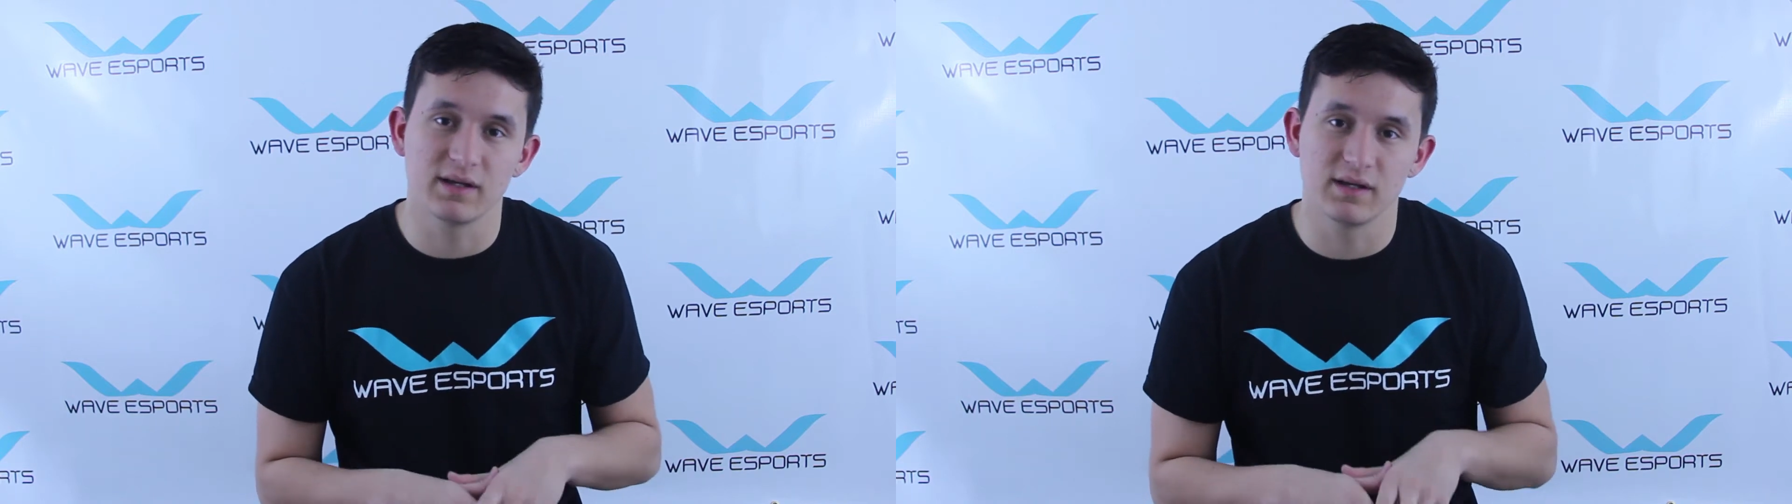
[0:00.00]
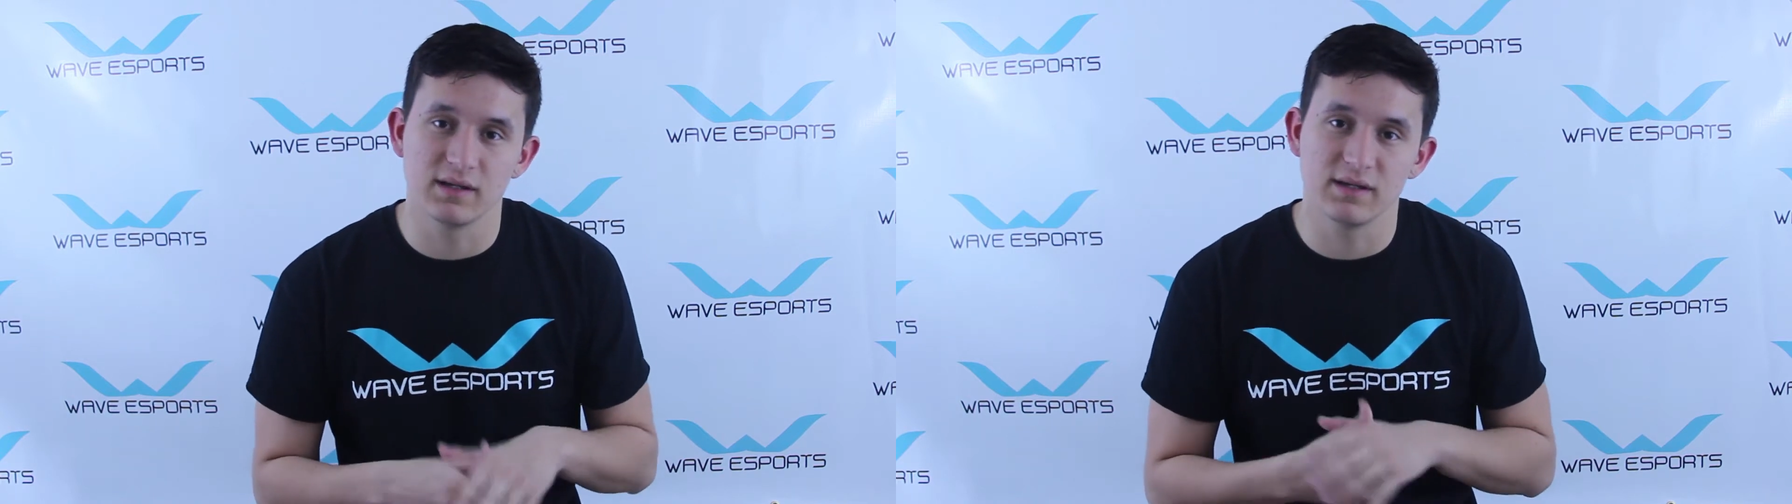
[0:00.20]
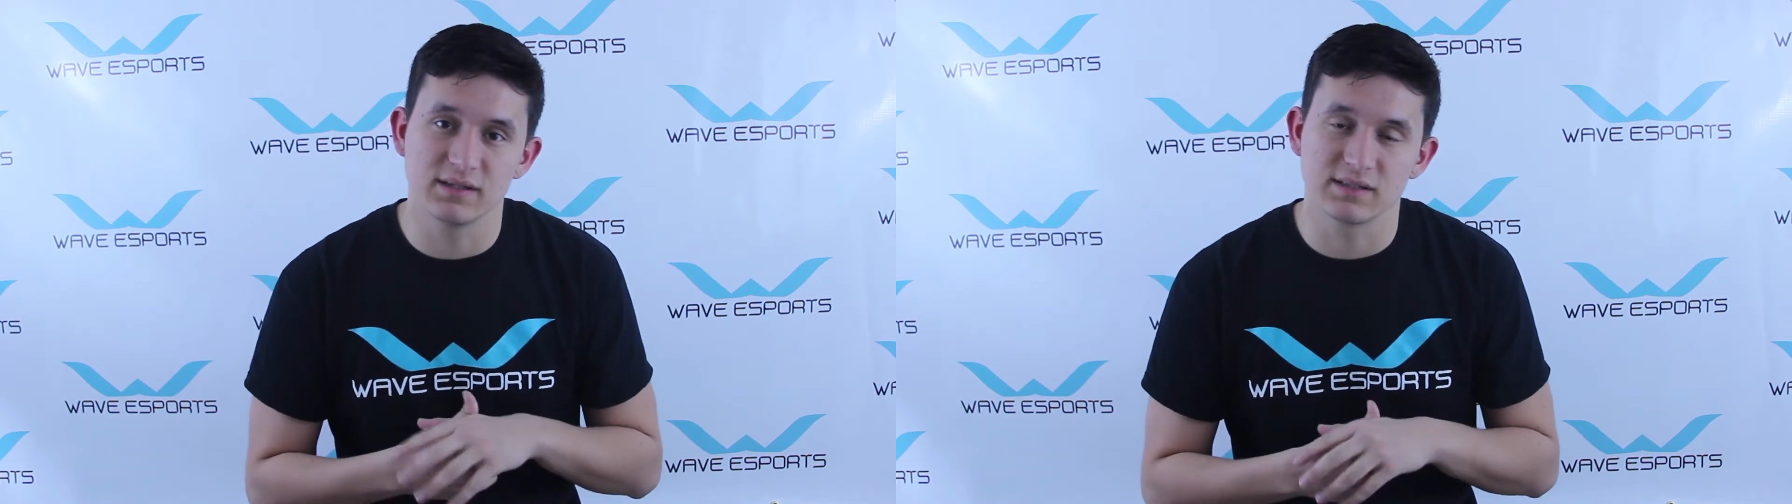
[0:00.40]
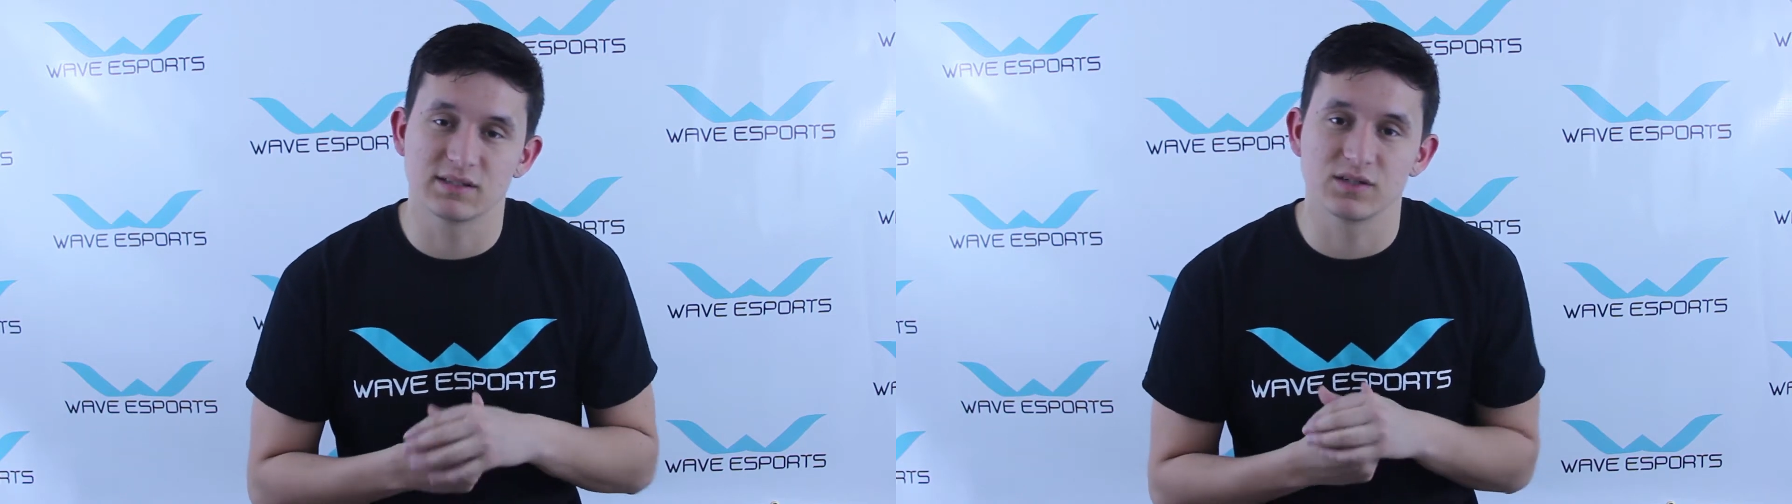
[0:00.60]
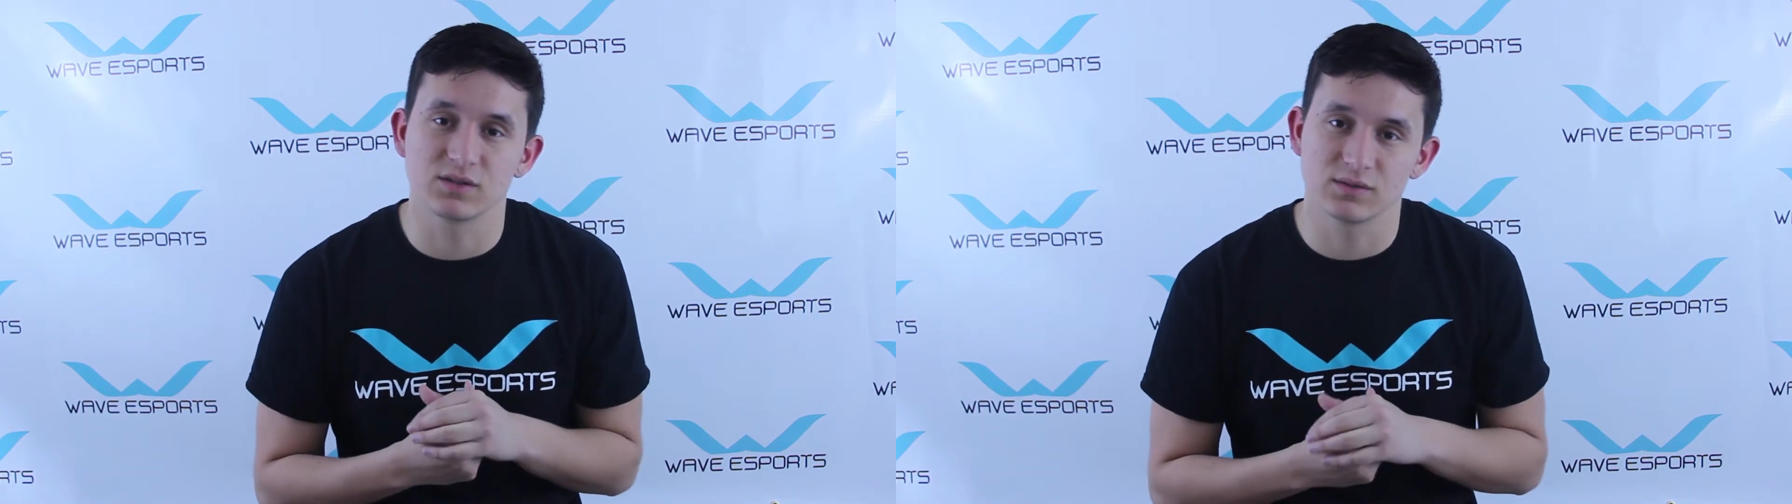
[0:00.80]
is
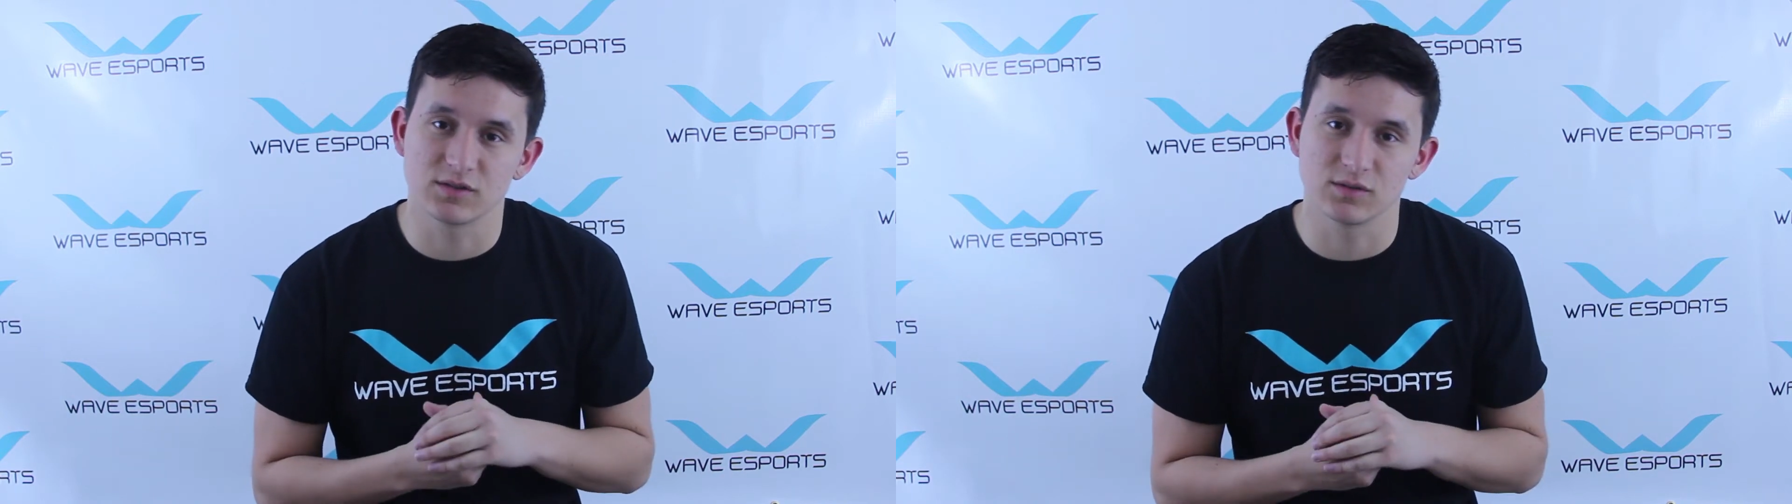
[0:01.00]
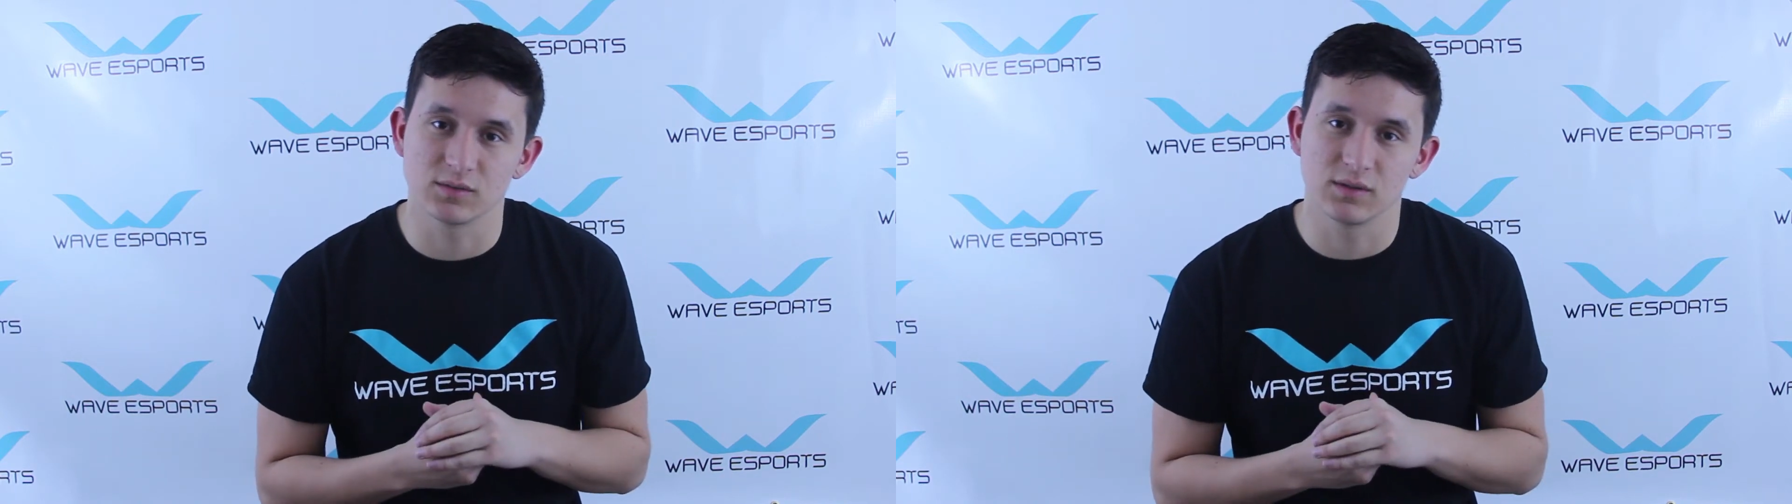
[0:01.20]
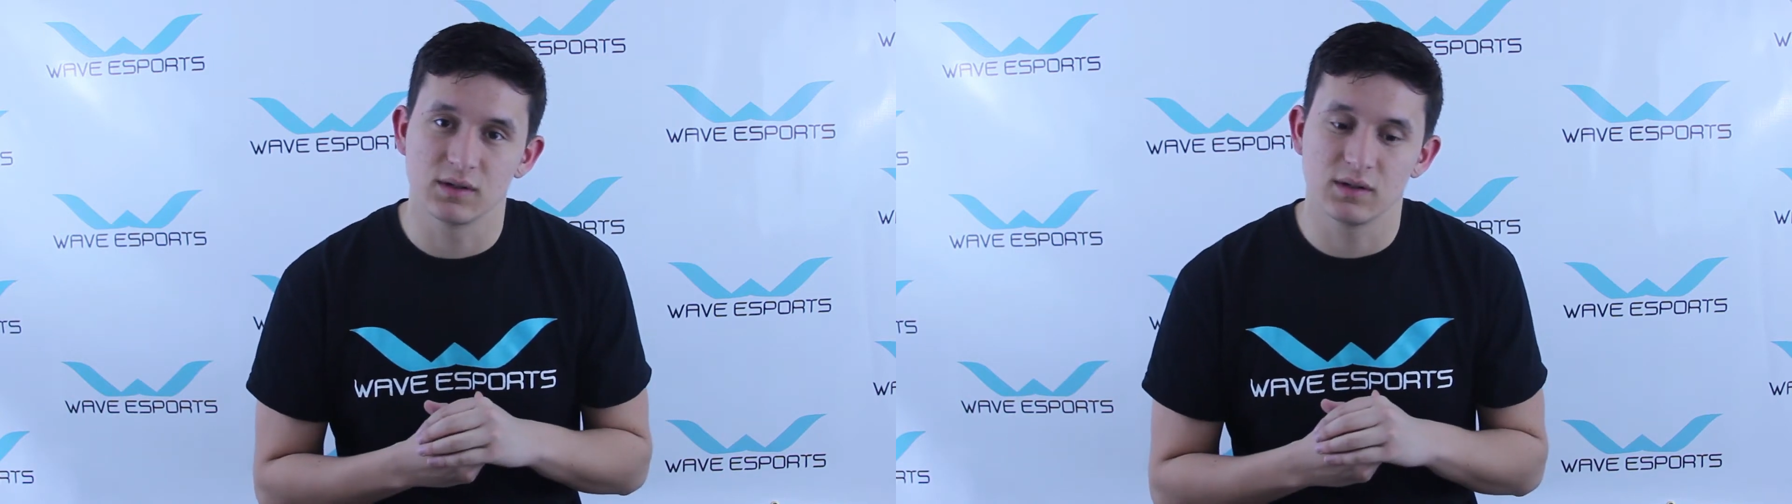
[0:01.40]
essential to